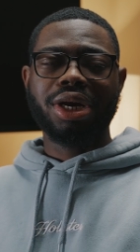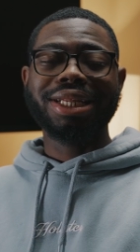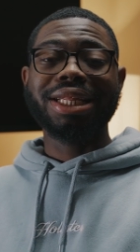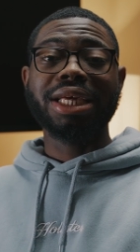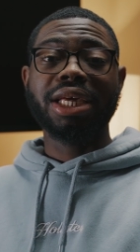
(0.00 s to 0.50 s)

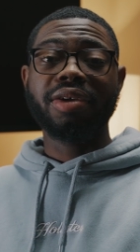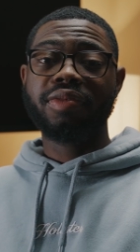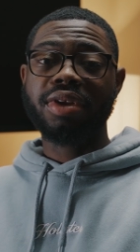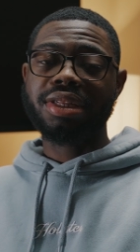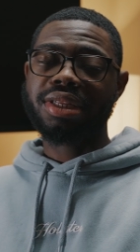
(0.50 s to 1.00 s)
and the
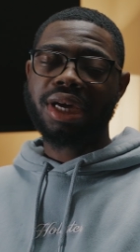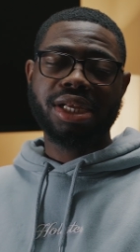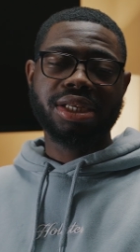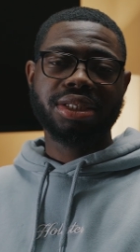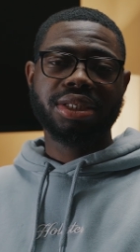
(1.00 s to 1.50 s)
gift, the
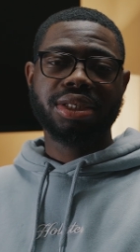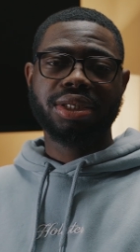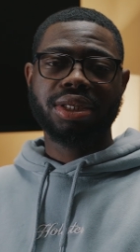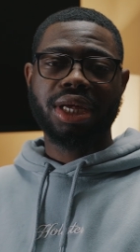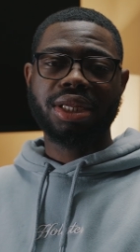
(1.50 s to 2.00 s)
talent
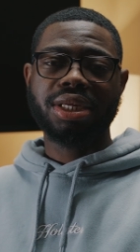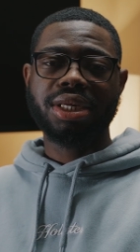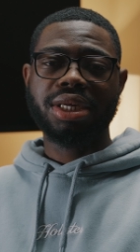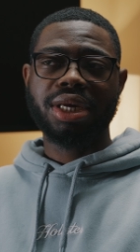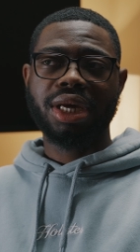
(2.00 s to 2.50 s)
that
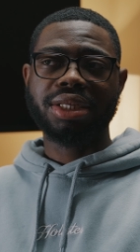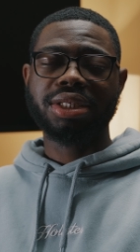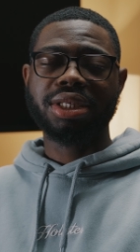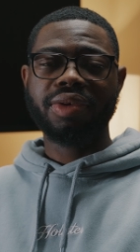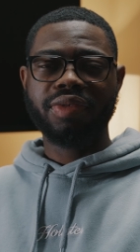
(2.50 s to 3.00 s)
He
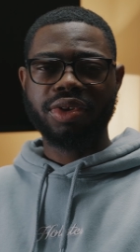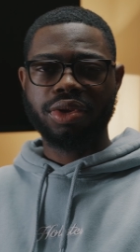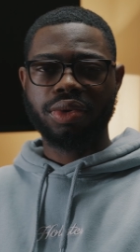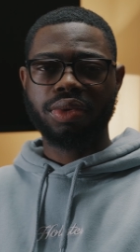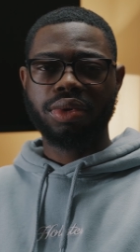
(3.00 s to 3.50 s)
has
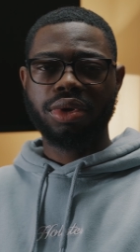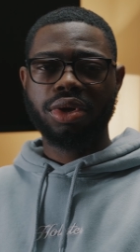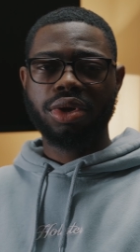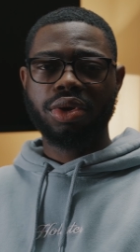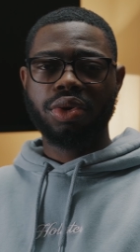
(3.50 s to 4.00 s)
given you,
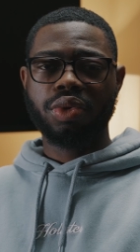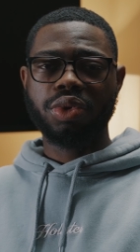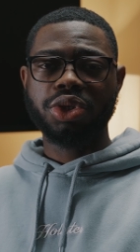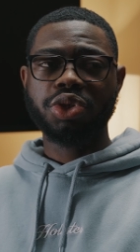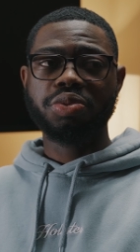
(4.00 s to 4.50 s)

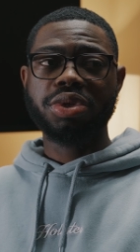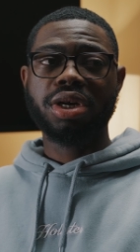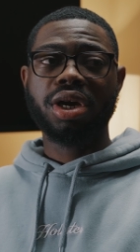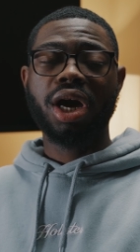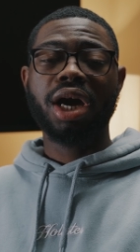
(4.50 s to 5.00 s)
we should
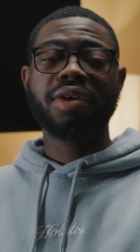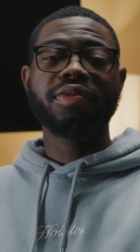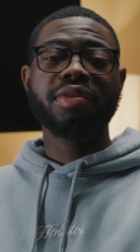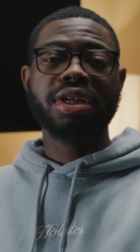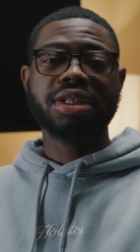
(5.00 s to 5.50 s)
be
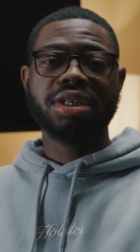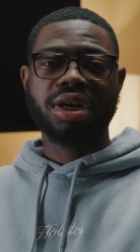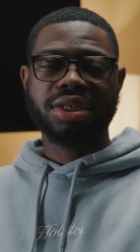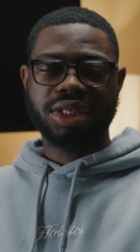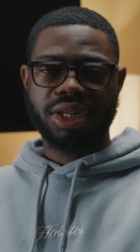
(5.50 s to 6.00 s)
confident in
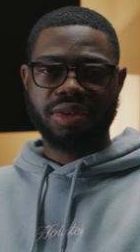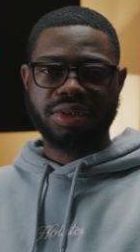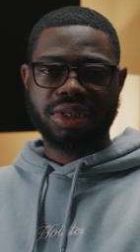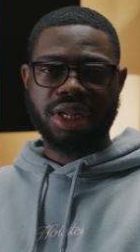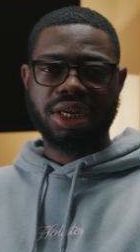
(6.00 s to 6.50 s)

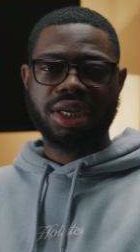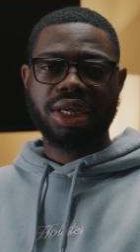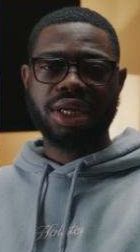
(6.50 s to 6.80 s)
ourselves that,